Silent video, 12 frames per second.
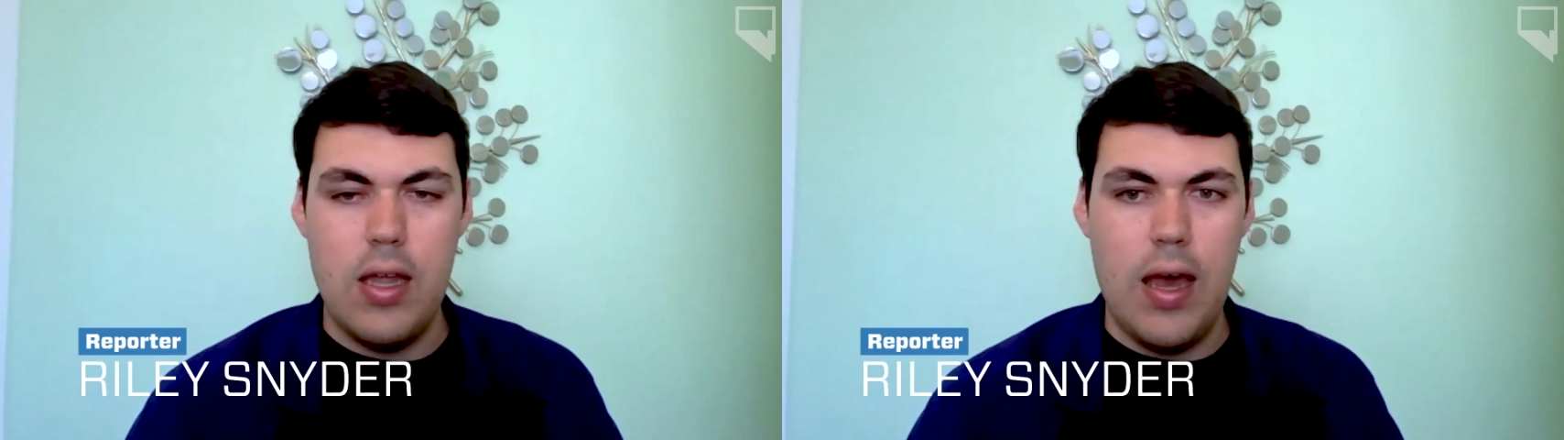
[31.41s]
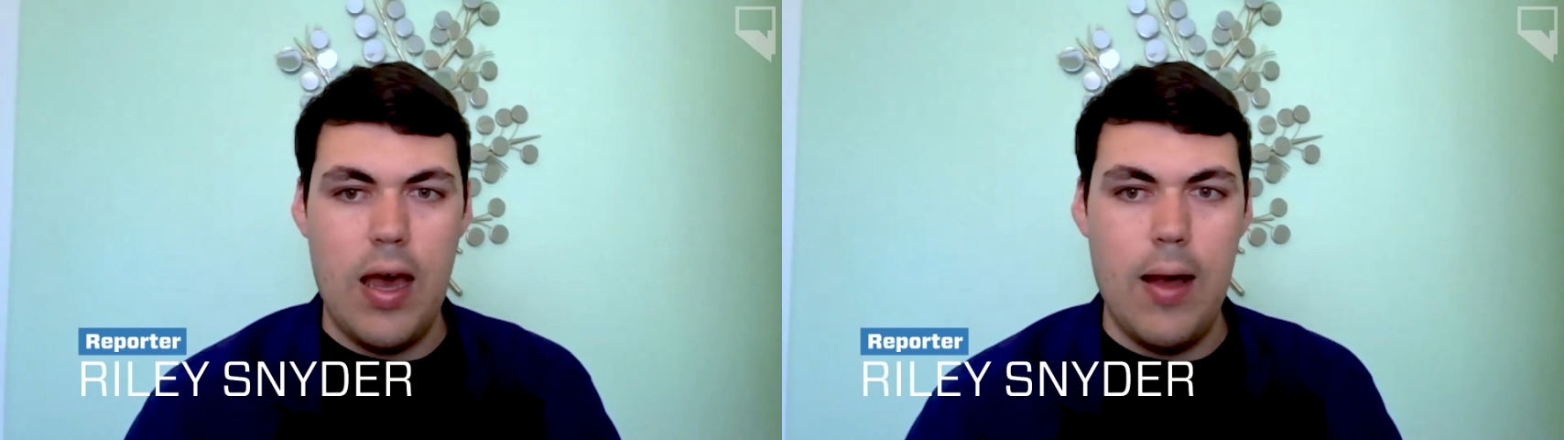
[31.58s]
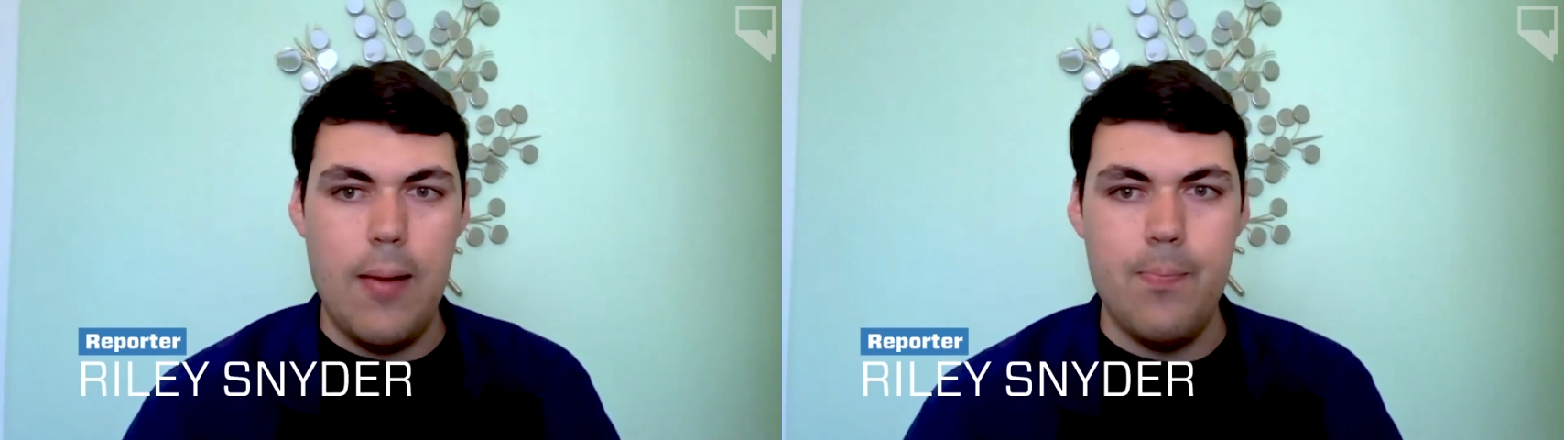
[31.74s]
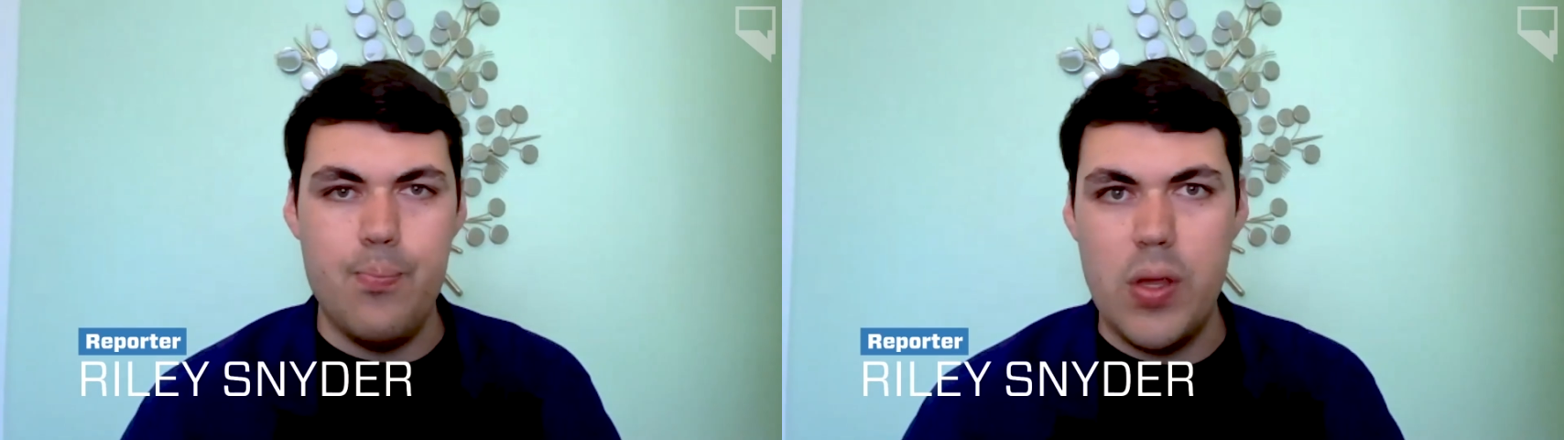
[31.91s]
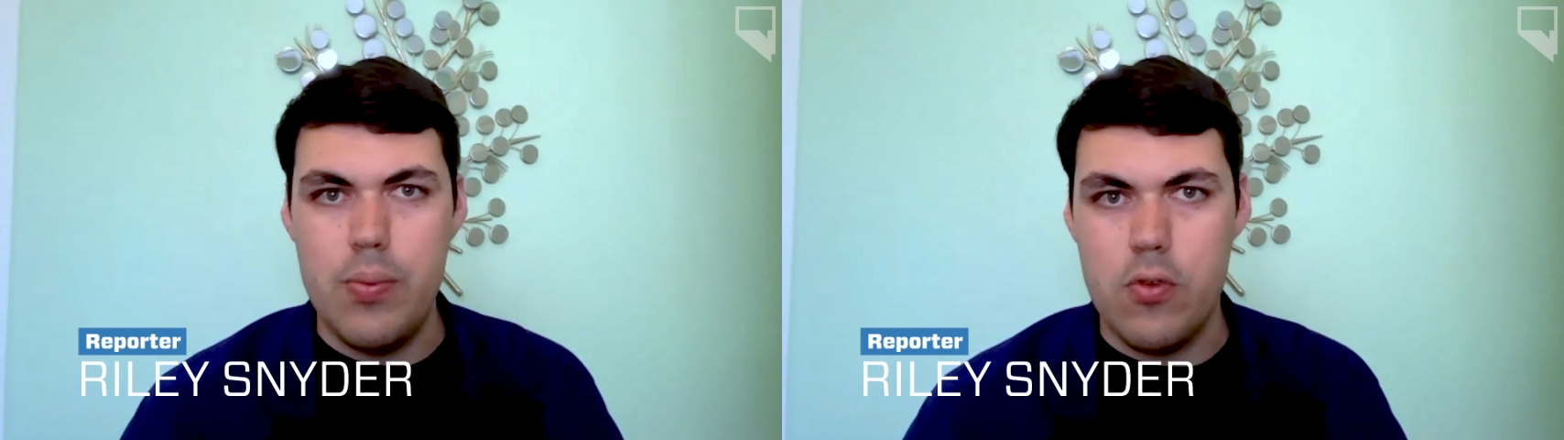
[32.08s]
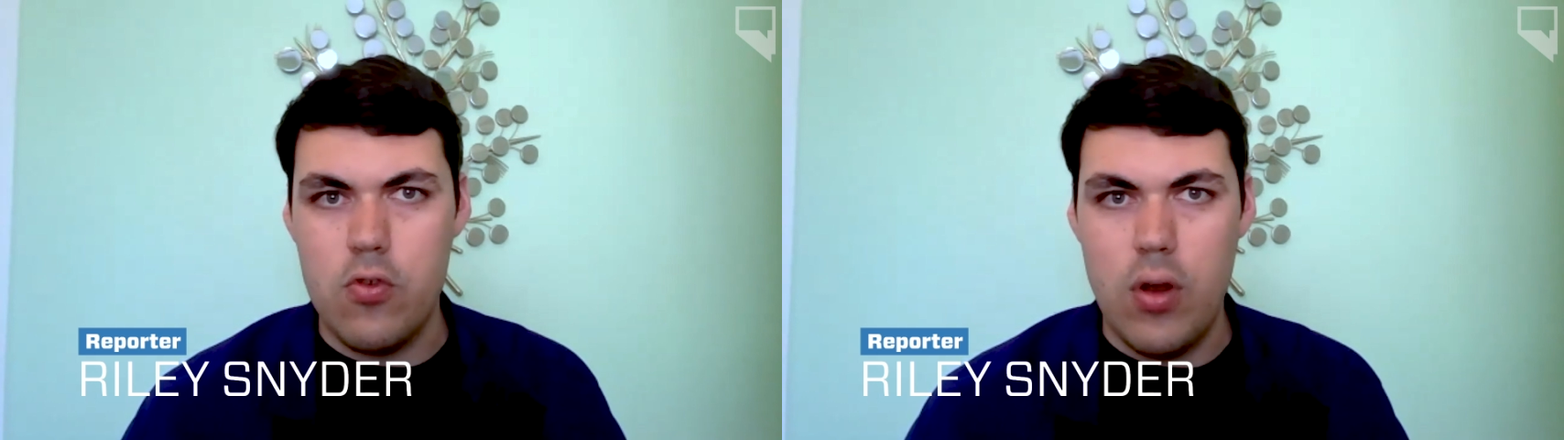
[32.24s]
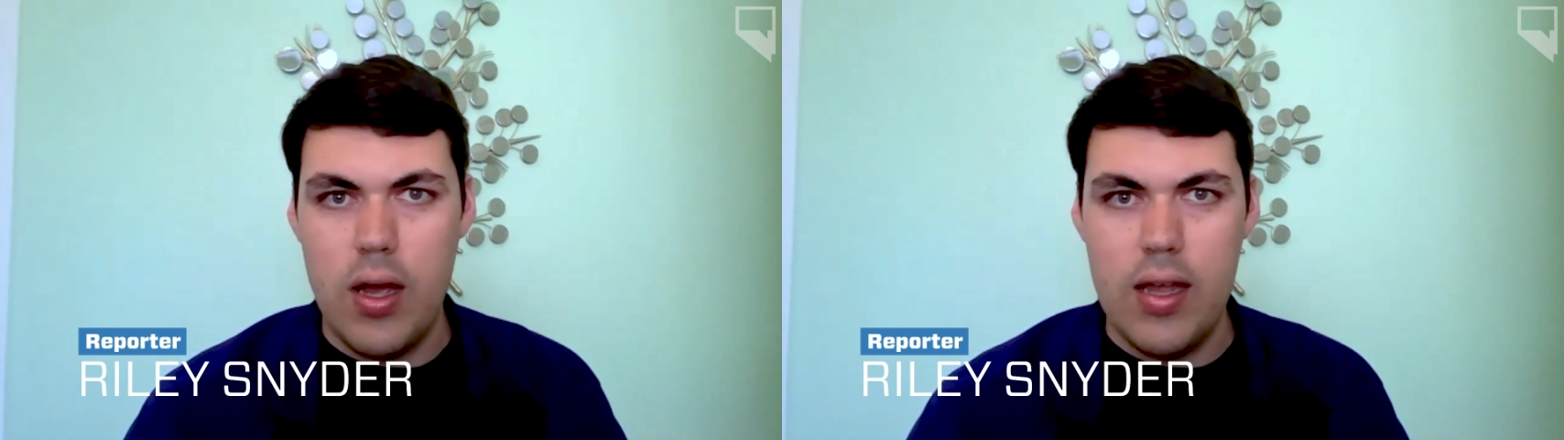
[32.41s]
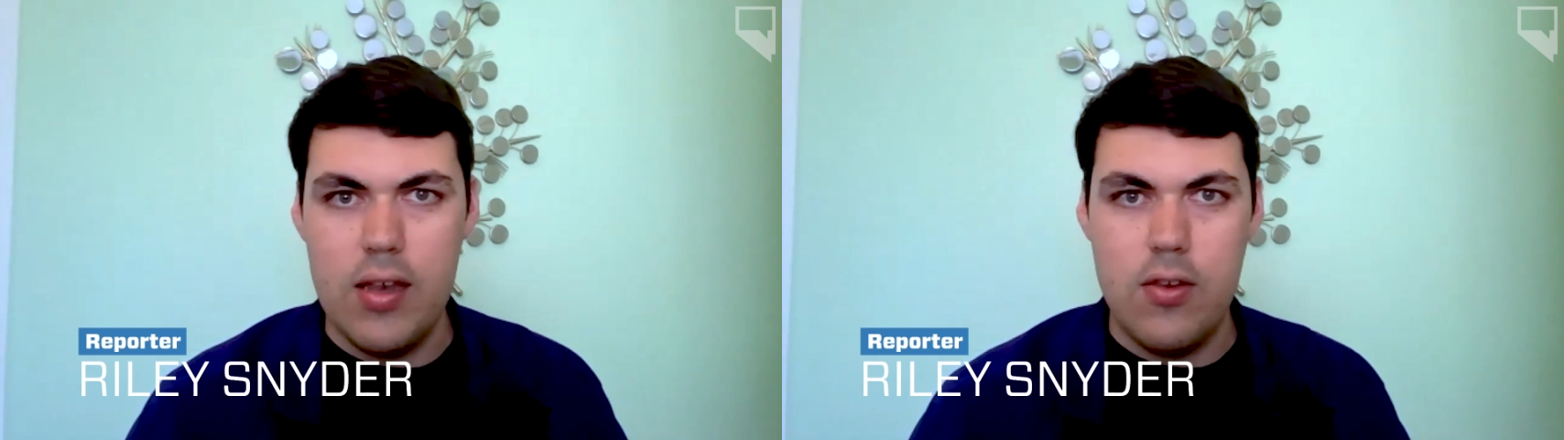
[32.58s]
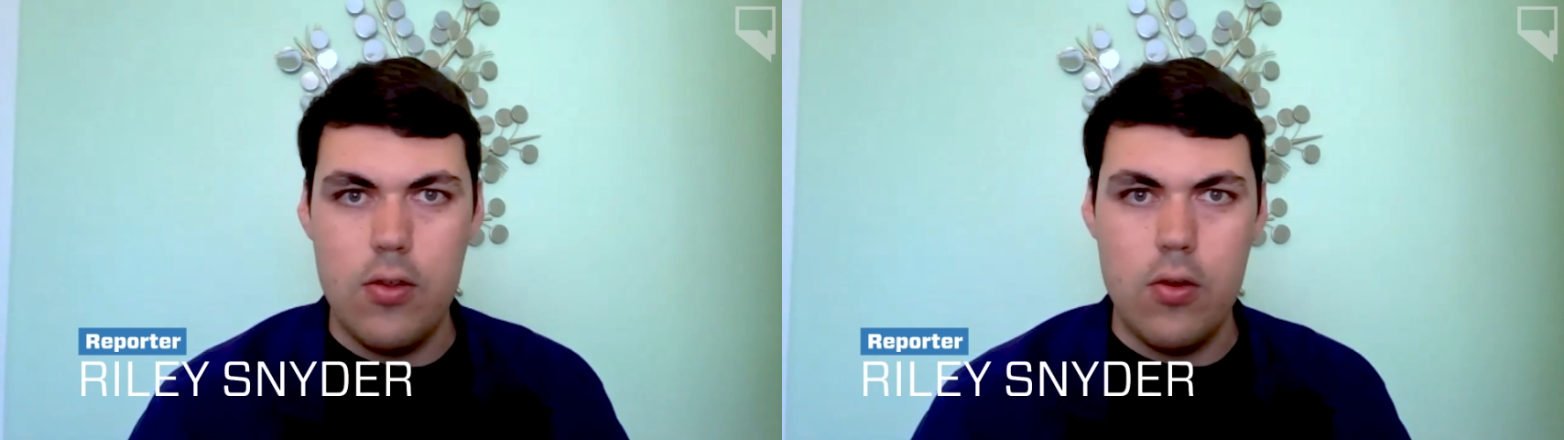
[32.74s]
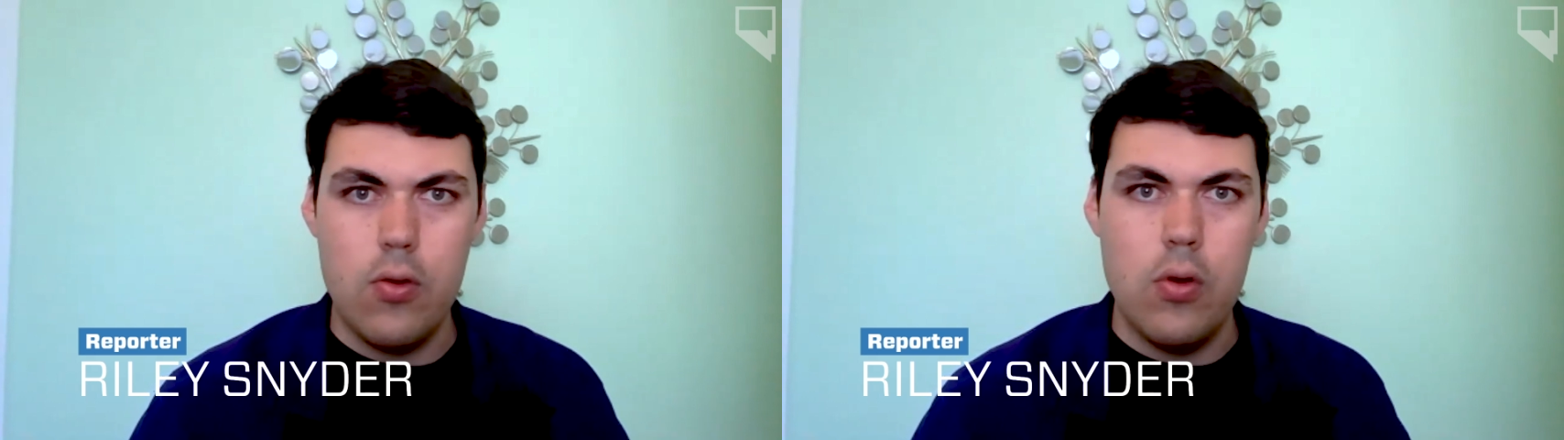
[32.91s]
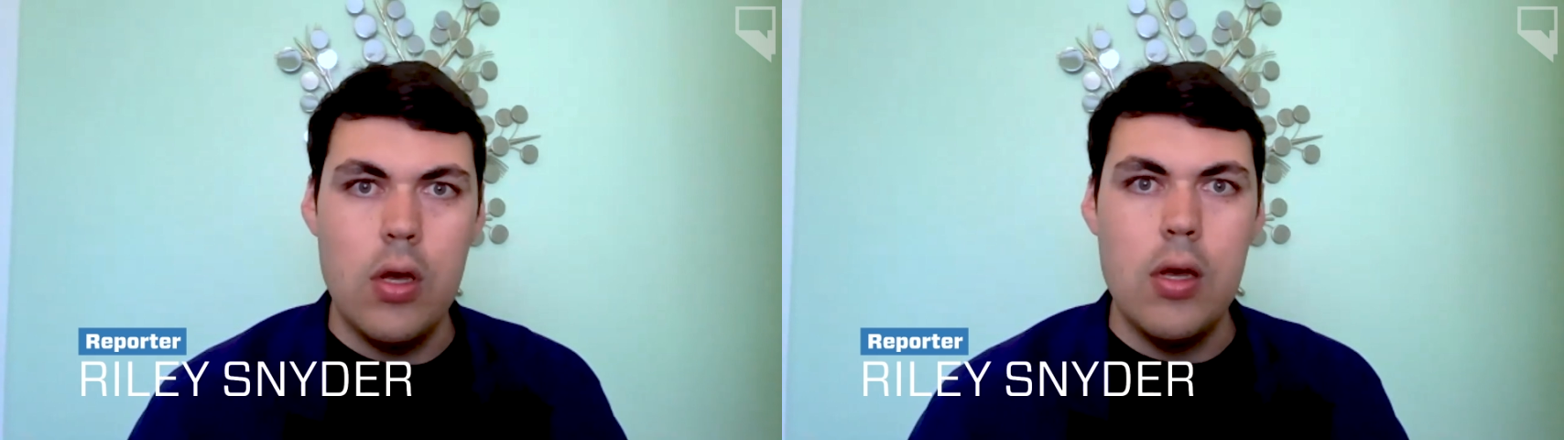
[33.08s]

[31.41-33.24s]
um, people trying to